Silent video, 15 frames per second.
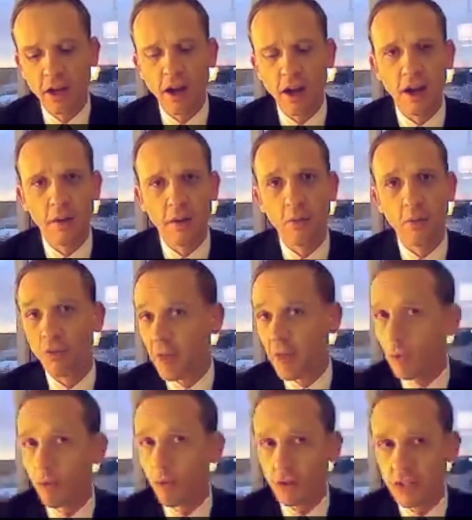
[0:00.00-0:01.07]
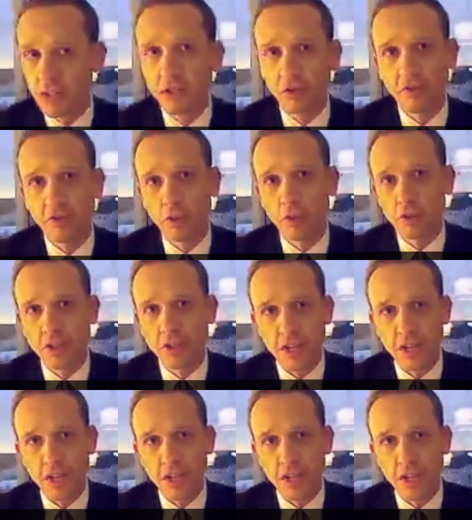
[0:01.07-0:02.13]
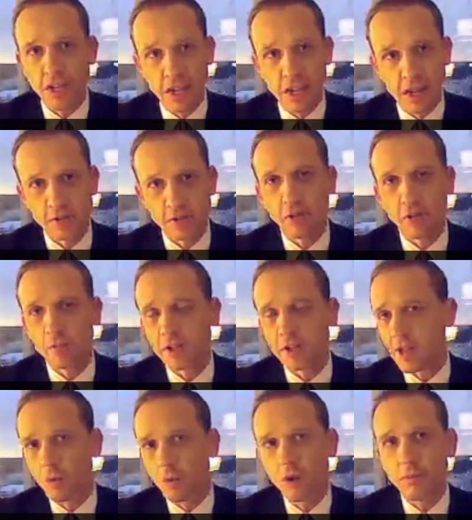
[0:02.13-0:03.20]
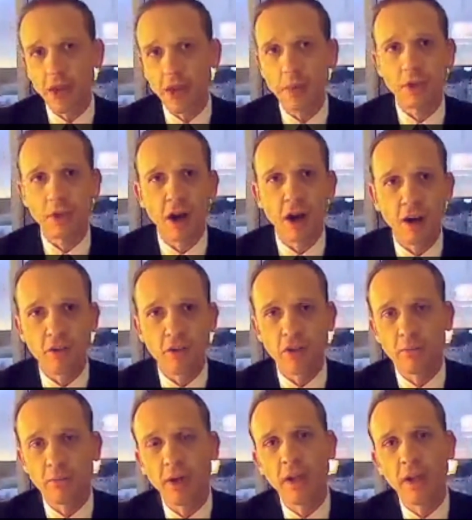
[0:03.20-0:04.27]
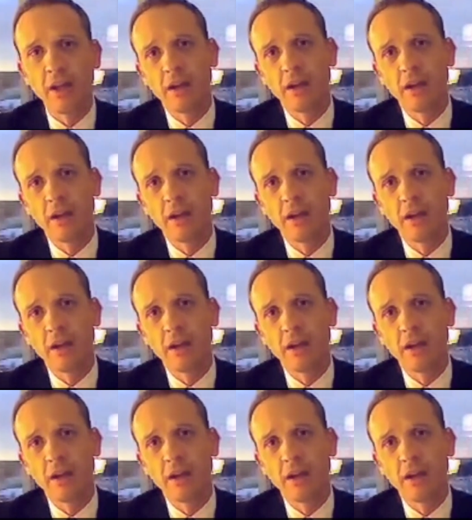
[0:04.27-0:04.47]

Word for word: um, they were essentially forced to cancel them because they wouldn't be able to offer them